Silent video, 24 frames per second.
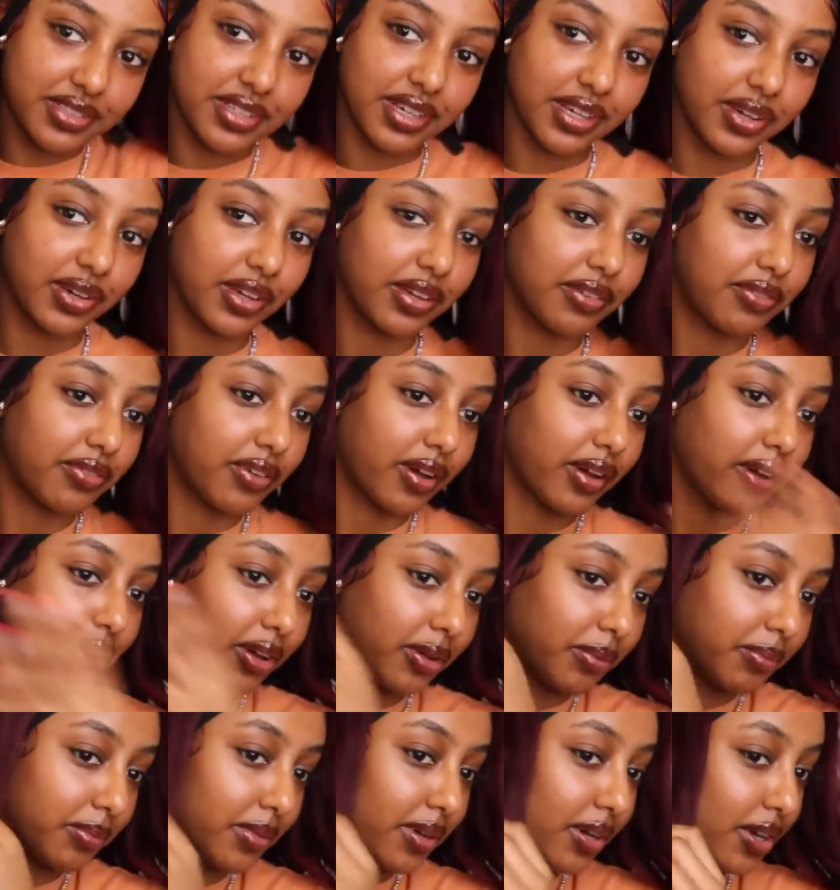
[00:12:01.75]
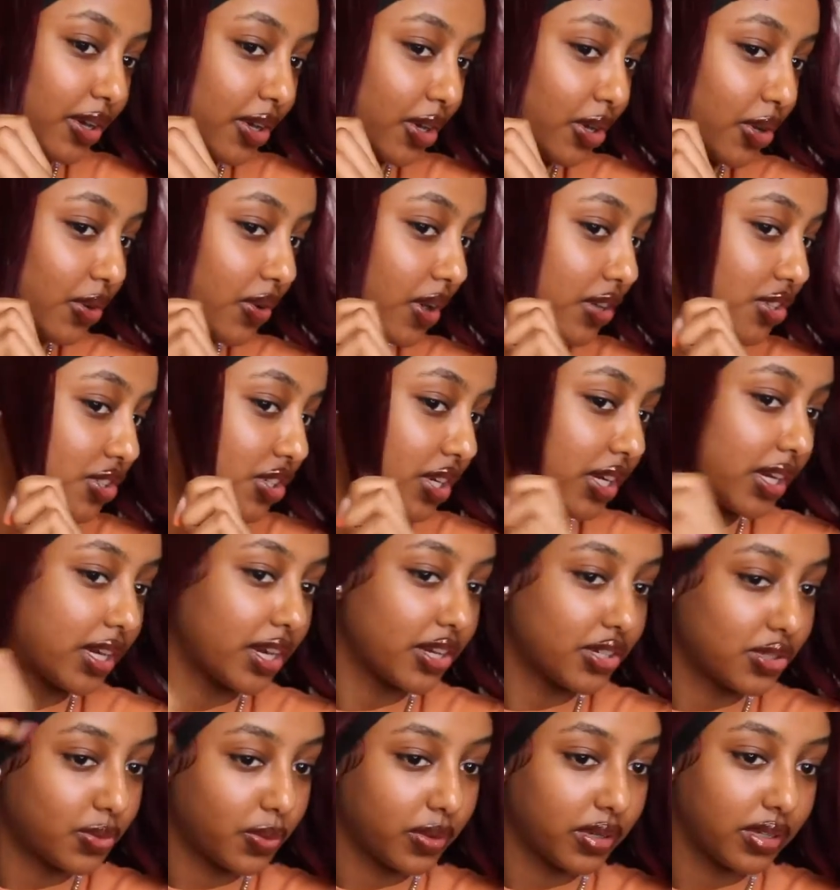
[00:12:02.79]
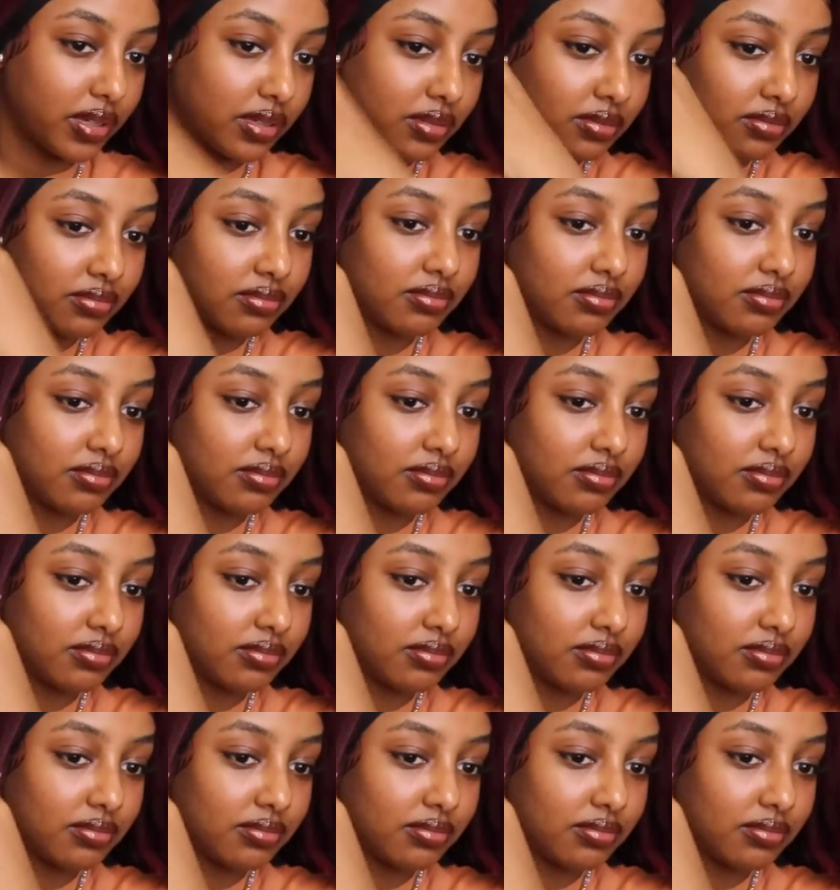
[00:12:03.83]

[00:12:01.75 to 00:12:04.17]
Like if I'm rushing and I just want to